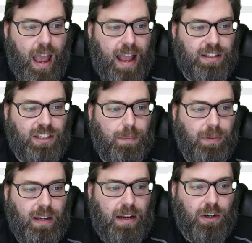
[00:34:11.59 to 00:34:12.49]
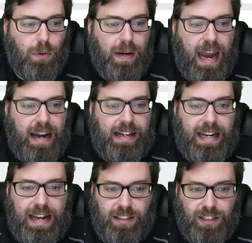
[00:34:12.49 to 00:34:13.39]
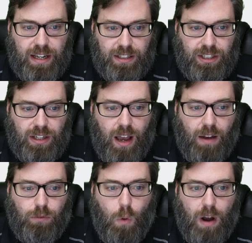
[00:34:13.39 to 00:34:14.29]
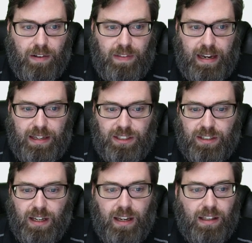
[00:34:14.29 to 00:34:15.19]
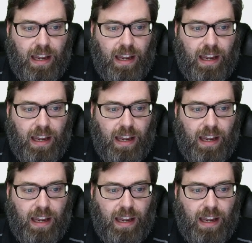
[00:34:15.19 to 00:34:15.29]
and simply create an instance of one of these,